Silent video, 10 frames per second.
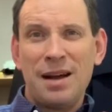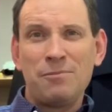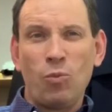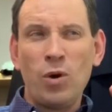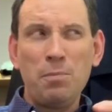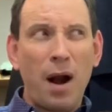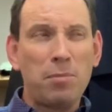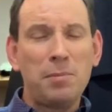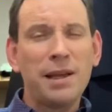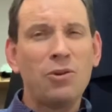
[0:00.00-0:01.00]
we're
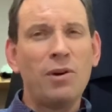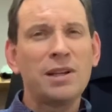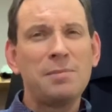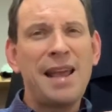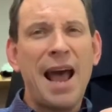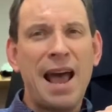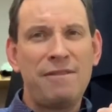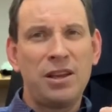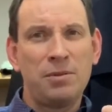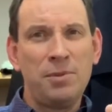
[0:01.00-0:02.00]
probably going to be
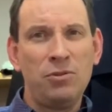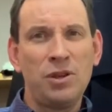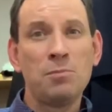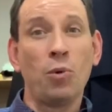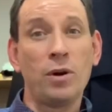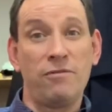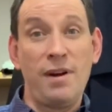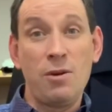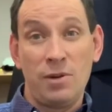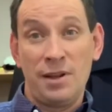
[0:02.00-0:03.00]
having communion more
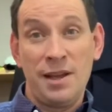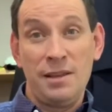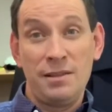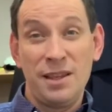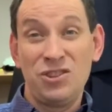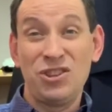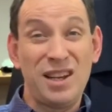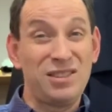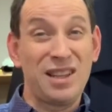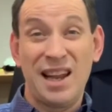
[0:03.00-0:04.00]
frequently than
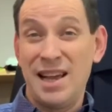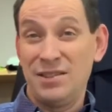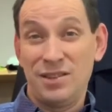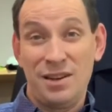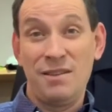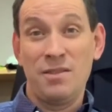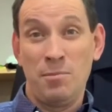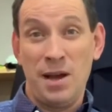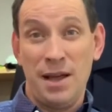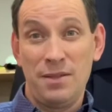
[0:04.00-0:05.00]
just the last Sunday of the
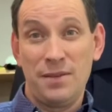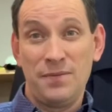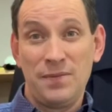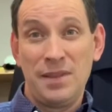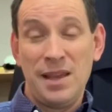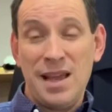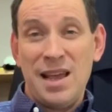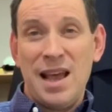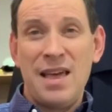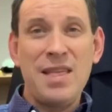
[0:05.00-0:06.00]
month.
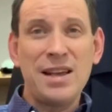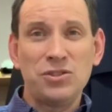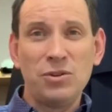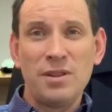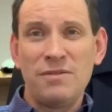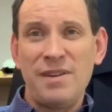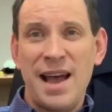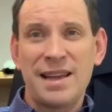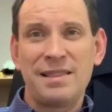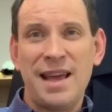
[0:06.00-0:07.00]
And that's due to the
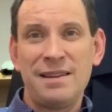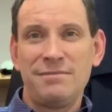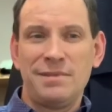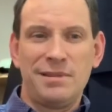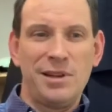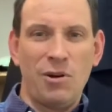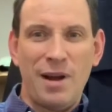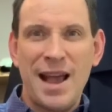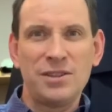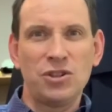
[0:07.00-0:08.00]
fact that, you know,
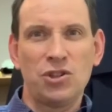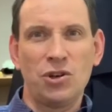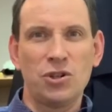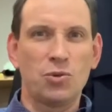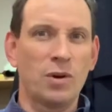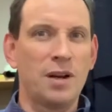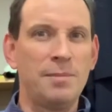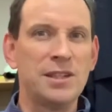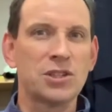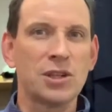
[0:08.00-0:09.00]
as a church, we're going to
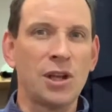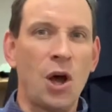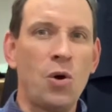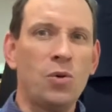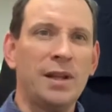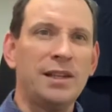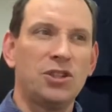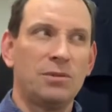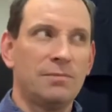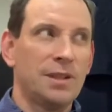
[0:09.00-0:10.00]
be slowly
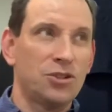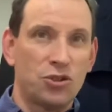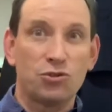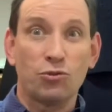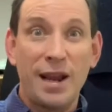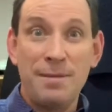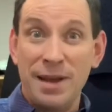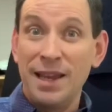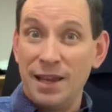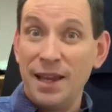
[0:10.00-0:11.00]

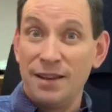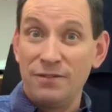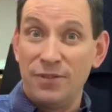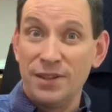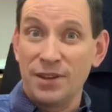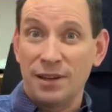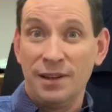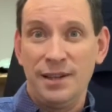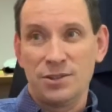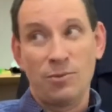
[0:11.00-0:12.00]
streaming in
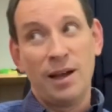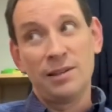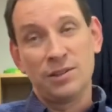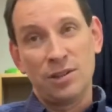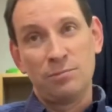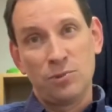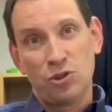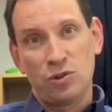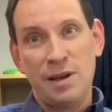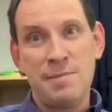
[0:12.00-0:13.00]
physically, as well as some
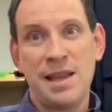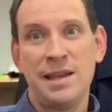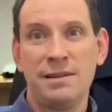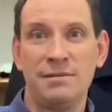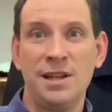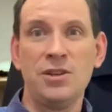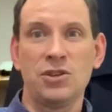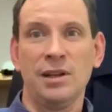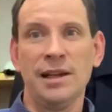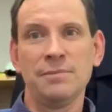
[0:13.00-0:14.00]
streaming in
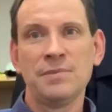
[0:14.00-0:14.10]
digitally.